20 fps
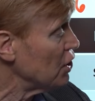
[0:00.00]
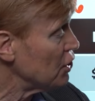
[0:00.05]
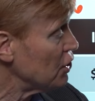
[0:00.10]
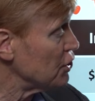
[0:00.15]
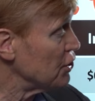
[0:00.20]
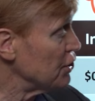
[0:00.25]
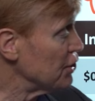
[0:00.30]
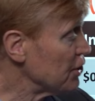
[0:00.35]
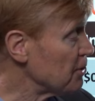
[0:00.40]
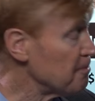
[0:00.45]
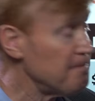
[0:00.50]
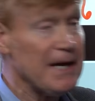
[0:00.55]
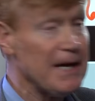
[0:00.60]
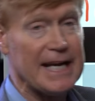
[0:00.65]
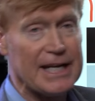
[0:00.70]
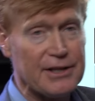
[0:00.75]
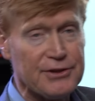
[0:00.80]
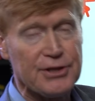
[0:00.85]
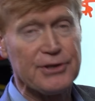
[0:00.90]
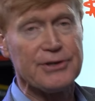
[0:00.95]
you're
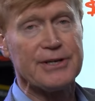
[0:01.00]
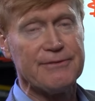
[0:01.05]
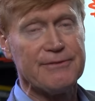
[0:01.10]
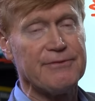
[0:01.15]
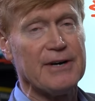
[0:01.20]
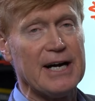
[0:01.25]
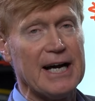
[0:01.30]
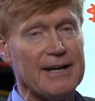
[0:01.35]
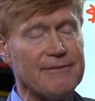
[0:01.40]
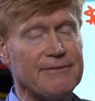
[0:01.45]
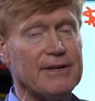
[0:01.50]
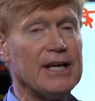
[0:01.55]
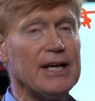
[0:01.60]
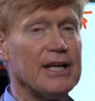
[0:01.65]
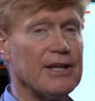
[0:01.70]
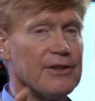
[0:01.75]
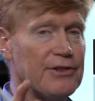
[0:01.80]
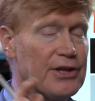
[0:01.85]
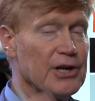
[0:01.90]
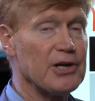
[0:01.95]
paying 35,
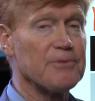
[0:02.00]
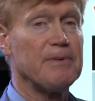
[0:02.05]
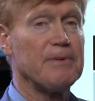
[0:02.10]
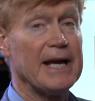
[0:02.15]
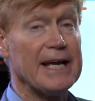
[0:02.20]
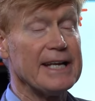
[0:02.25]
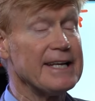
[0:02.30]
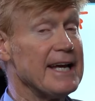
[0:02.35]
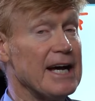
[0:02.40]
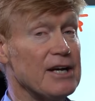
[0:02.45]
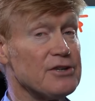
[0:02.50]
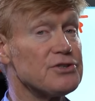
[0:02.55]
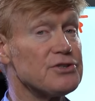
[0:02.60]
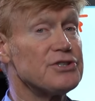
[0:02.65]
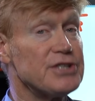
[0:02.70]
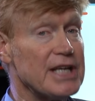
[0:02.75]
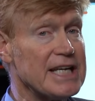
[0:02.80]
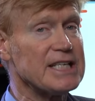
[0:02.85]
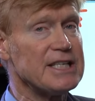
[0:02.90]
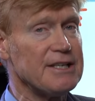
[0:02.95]
they're paying now
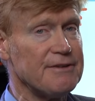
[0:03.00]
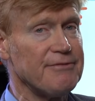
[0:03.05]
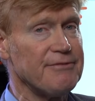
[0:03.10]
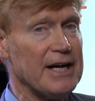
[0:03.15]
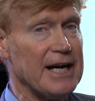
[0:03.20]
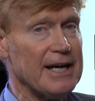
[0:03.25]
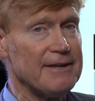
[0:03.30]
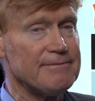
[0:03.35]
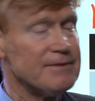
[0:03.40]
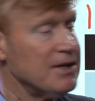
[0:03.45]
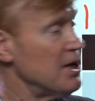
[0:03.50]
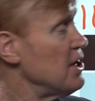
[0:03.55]
65.